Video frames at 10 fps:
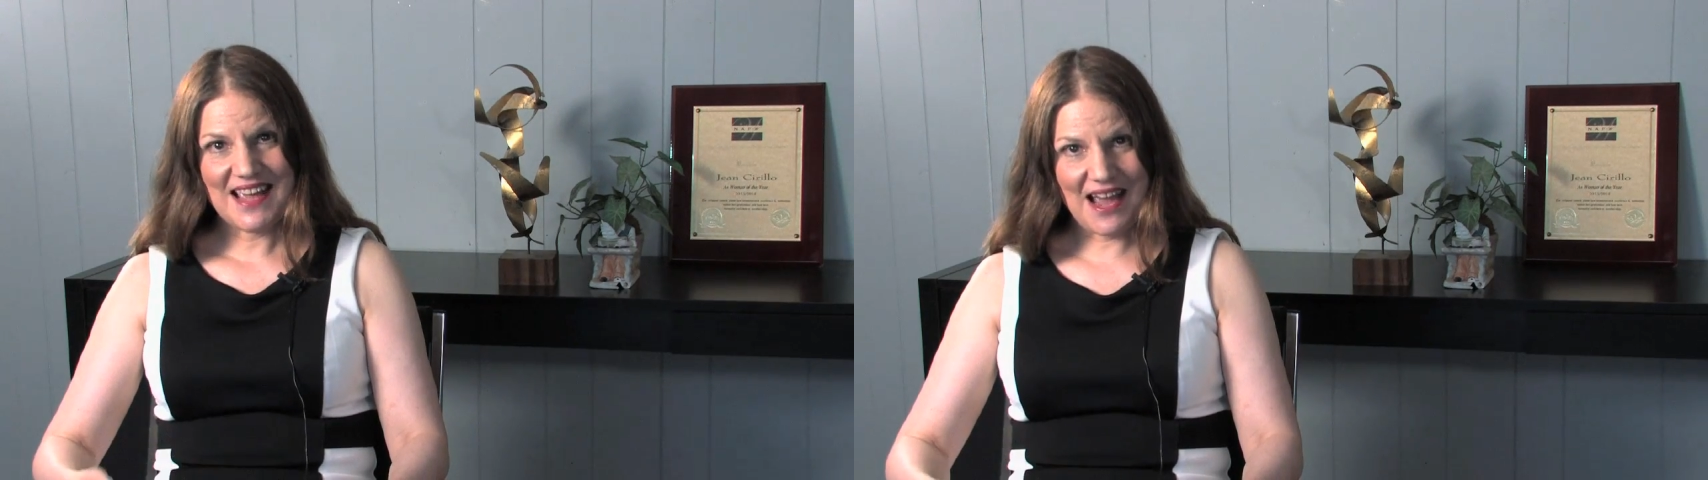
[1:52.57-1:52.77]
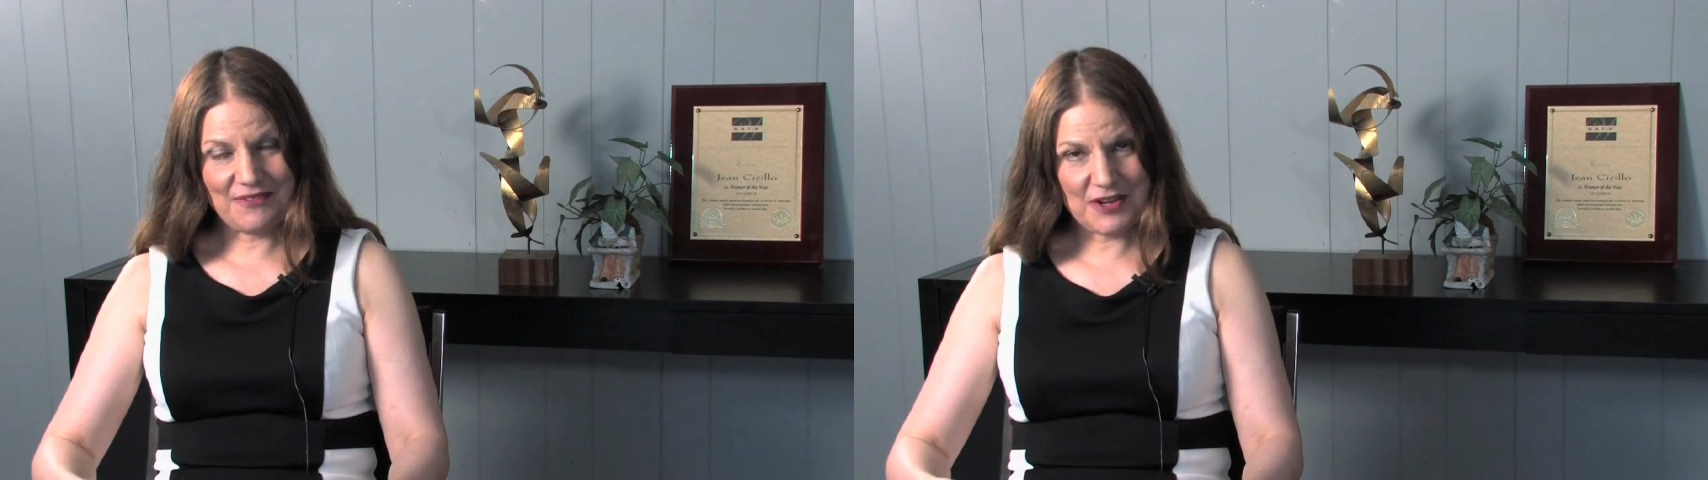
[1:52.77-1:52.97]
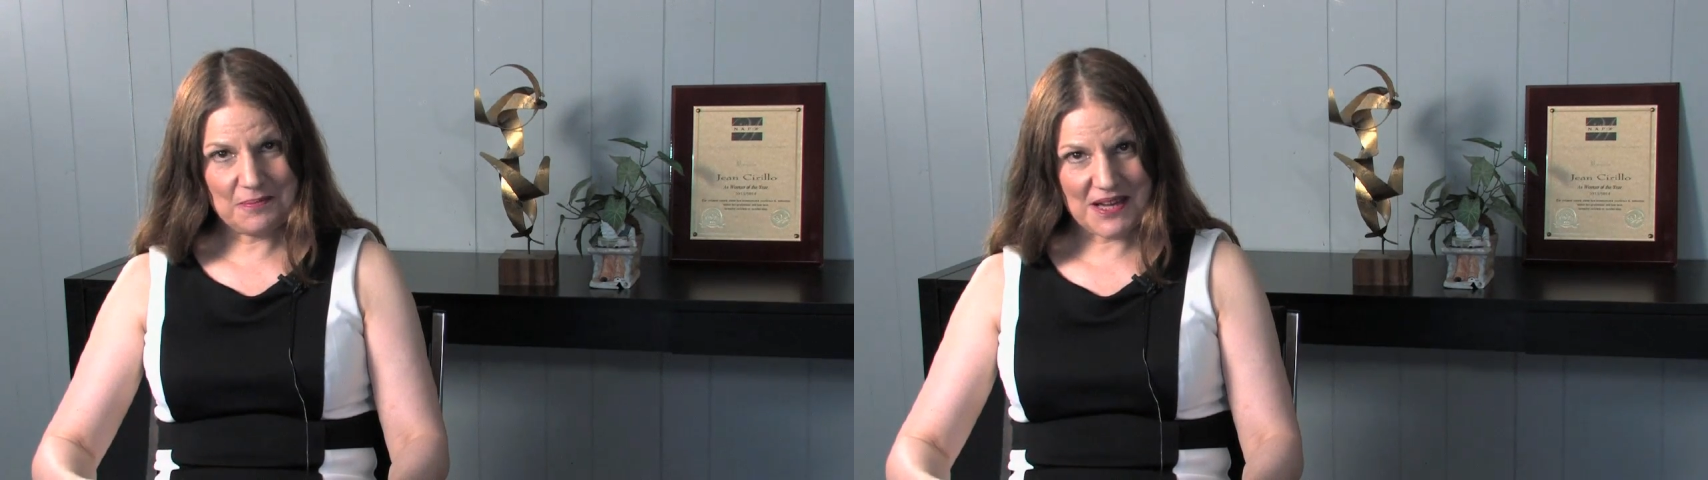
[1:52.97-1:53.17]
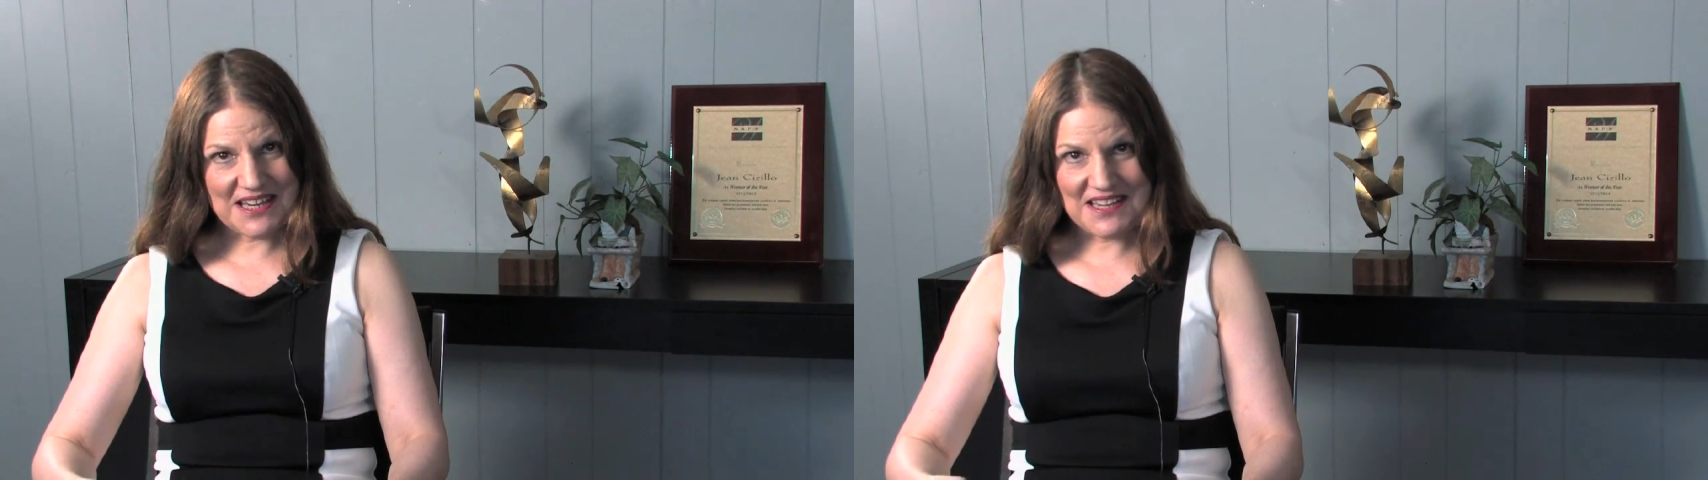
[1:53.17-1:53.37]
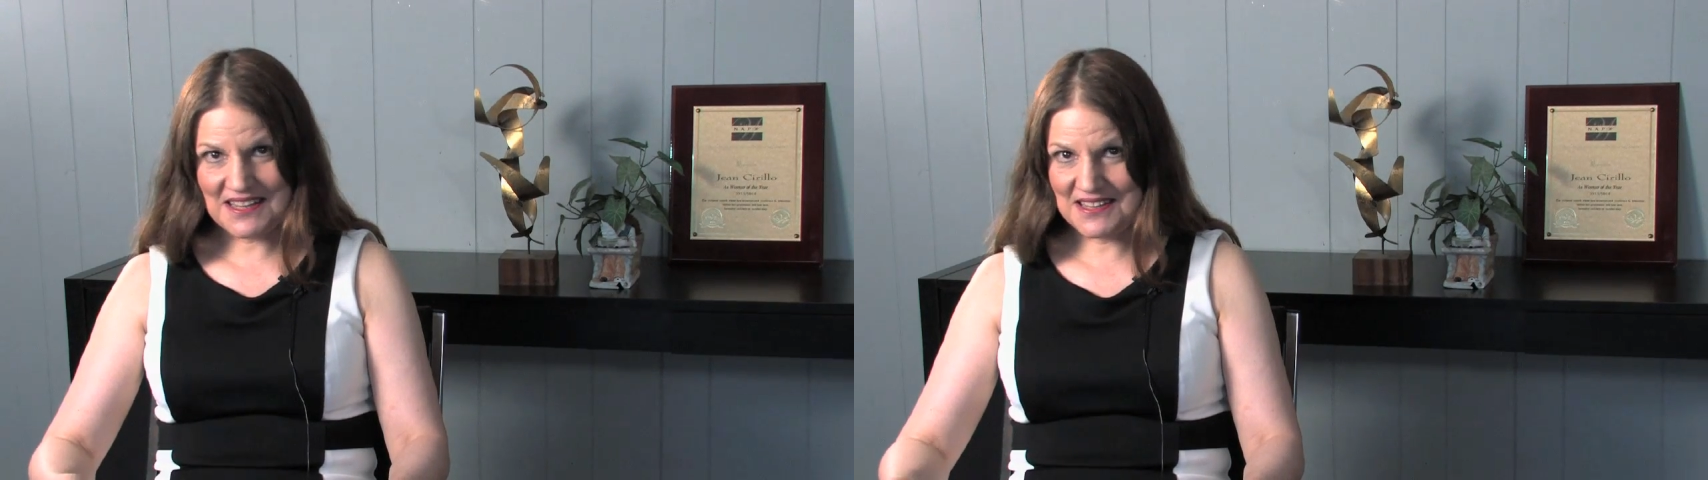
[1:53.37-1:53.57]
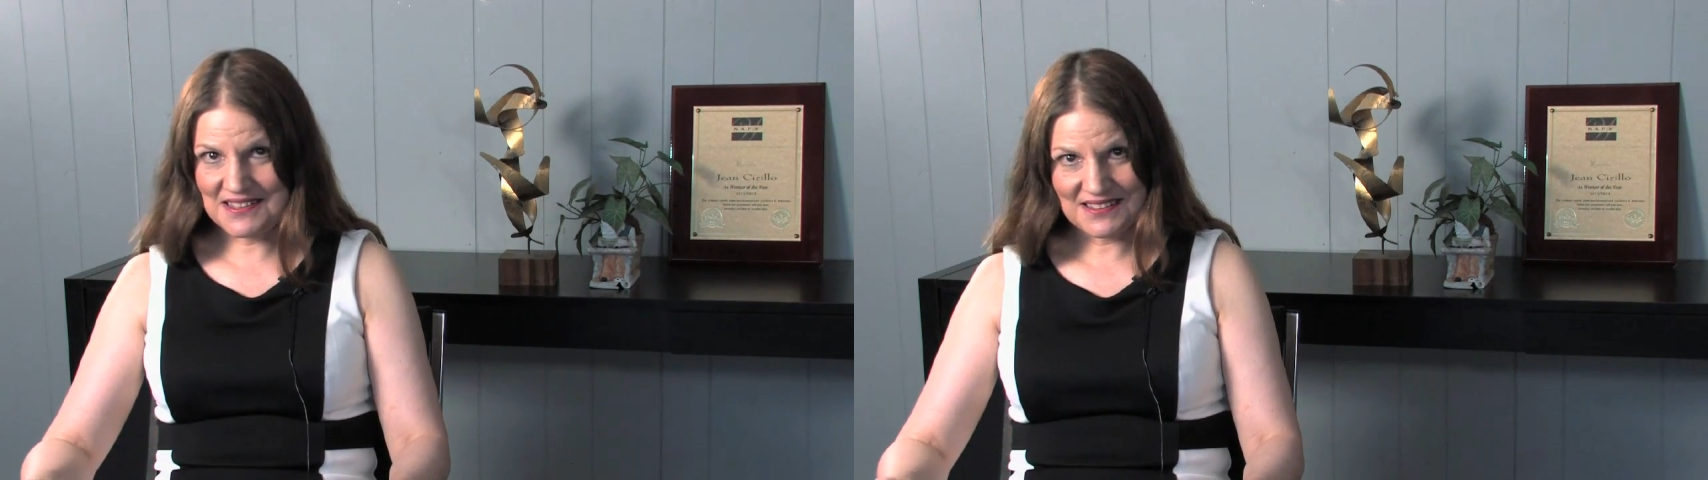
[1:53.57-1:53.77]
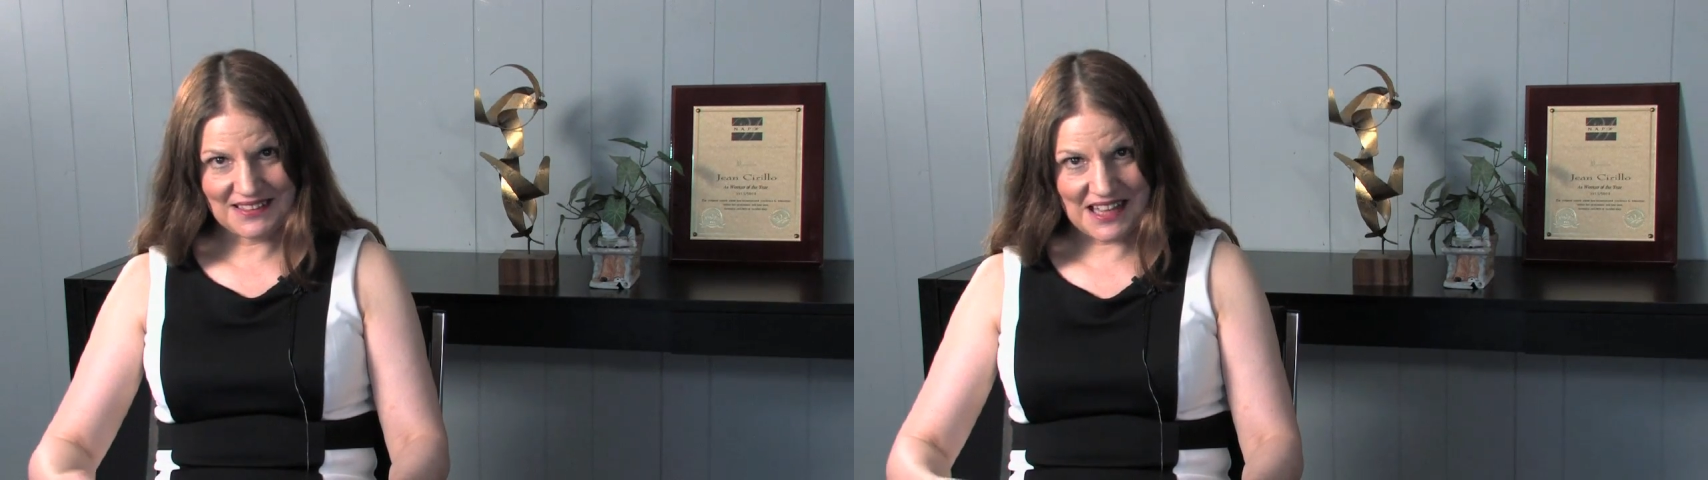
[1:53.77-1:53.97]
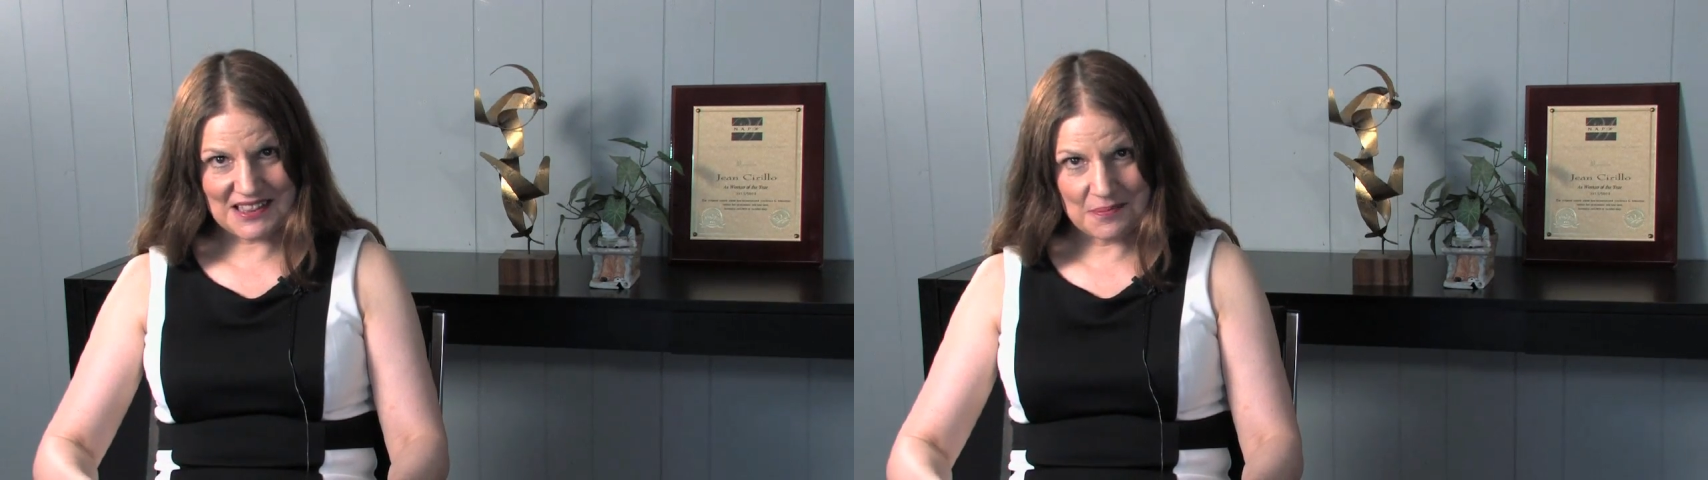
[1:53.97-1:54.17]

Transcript: everybody can let